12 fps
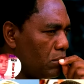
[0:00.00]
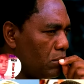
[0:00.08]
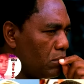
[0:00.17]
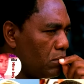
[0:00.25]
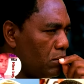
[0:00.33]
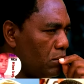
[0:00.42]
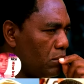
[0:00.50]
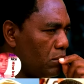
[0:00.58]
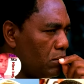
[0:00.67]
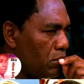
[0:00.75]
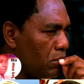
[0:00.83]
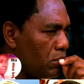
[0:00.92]

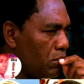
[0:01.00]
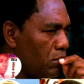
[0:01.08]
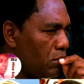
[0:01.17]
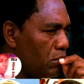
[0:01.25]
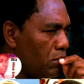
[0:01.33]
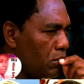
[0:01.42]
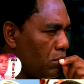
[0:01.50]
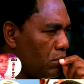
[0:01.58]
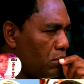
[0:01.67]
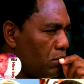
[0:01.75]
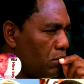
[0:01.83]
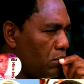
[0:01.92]

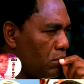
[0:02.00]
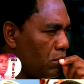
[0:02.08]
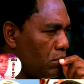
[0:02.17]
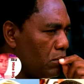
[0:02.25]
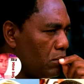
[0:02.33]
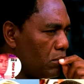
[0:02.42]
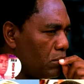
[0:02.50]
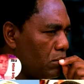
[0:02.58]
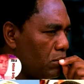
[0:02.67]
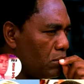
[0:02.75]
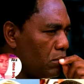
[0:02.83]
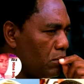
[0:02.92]

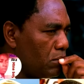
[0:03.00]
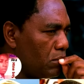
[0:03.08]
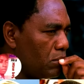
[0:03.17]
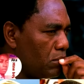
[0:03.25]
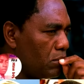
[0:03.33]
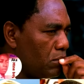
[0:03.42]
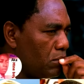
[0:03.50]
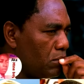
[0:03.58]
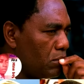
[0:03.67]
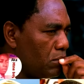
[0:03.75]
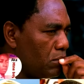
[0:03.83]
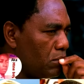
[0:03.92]

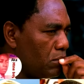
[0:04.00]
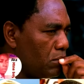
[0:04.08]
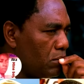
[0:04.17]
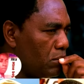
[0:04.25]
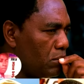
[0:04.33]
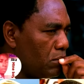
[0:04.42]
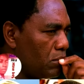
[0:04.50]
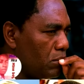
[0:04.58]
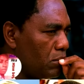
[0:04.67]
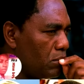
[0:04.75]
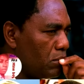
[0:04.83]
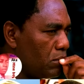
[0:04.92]

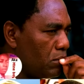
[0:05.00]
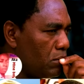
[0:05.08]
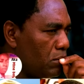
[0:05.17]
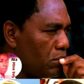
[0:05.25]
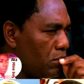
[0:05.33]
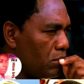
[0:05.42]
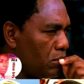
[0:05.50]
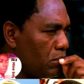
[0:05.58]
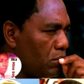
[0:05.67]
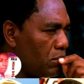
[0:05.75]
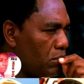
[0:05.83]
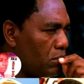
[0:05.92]

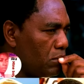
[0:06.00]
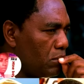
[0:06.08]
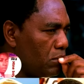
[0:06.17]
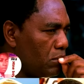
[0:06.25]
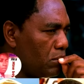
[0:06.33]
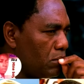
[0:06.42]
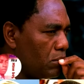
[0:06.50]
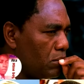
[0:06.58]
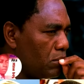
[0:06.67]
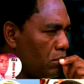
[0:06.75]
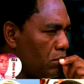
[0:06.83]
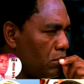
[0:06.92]

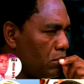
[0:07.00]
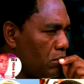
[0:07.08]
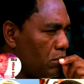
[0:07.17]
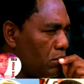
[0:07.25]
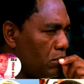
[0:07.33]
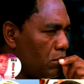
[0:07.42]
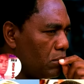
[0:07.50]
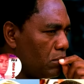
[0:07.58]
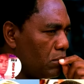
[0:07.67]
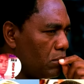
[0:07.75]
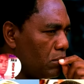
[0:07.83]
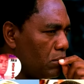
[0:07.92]
[no speech]